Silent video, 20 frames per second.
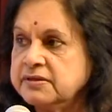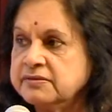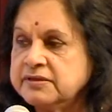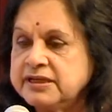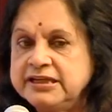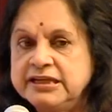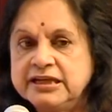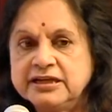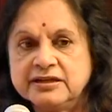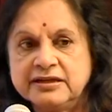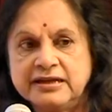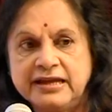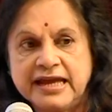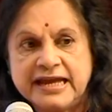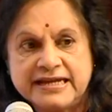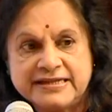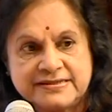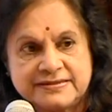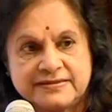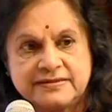Clinical
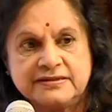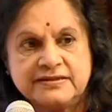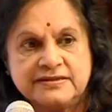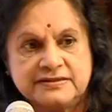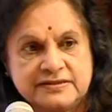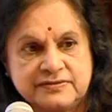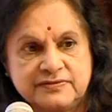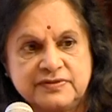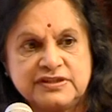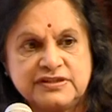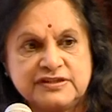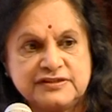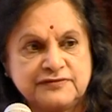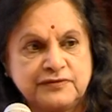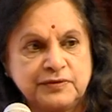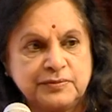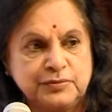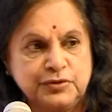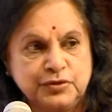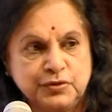Excellence, which is
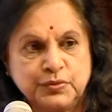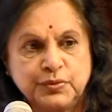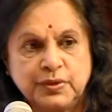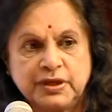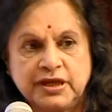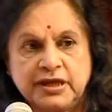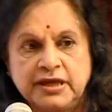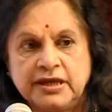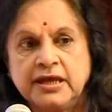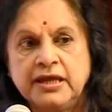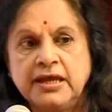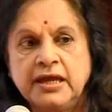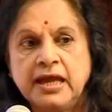from UK,